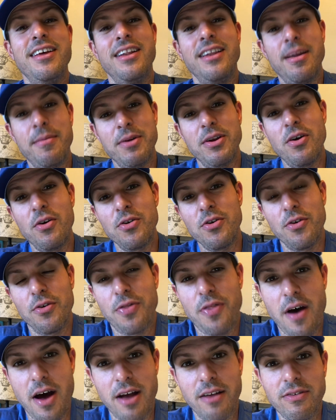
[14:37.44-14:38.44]
let me know your
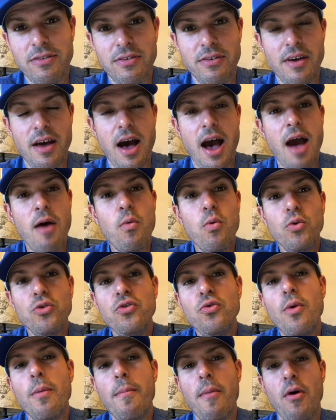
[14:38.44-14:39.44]
thoughts. I will
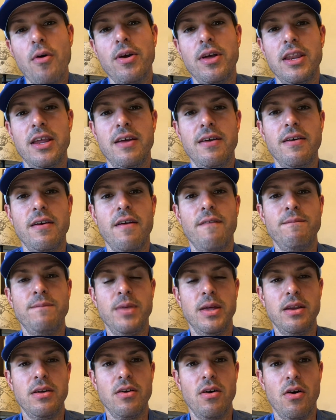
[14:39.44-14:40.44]
do a marketing
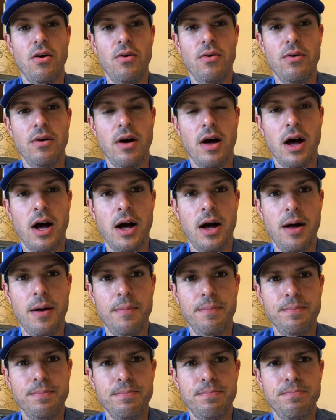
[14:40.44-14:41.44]
video
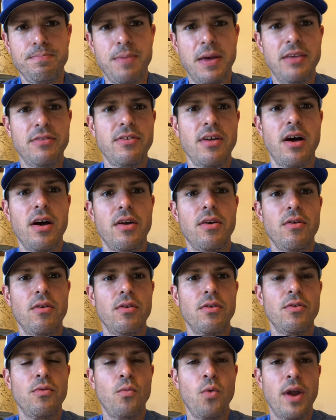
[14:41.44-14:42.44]
based on
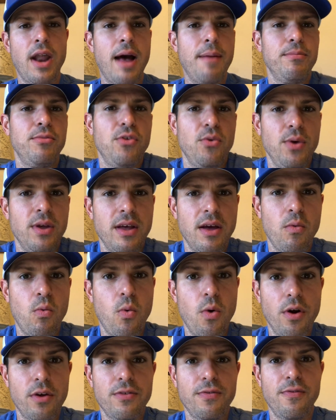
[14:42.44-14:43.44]
what I'm doing and
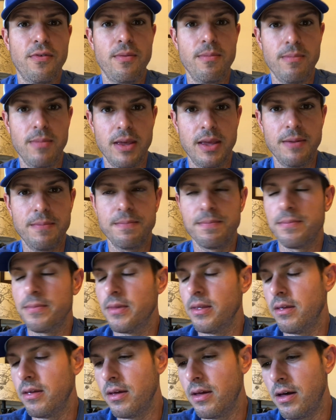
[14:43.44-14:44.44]
works for me,
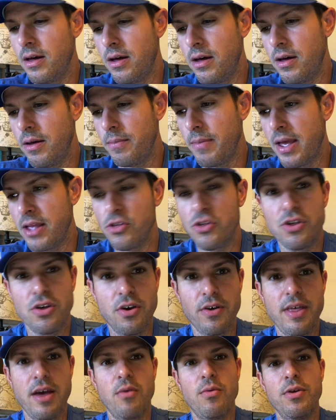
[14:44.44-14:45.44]
and
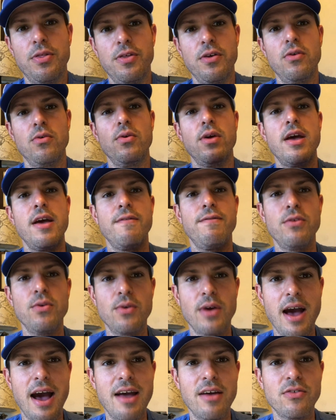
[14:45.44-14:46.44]
share that with you if you
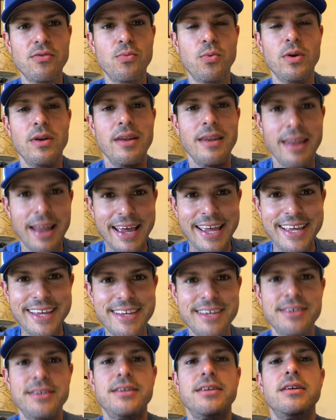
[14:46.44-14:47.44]
guys would
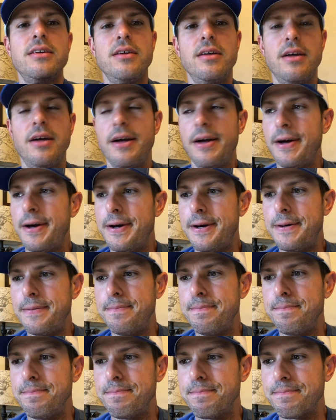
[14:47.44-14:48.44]
like.
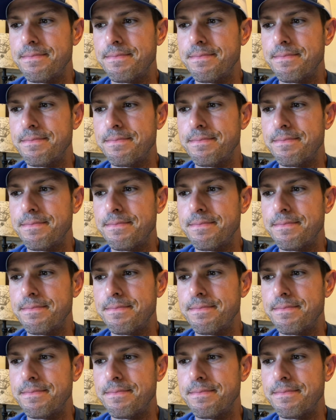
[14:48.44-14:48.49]
And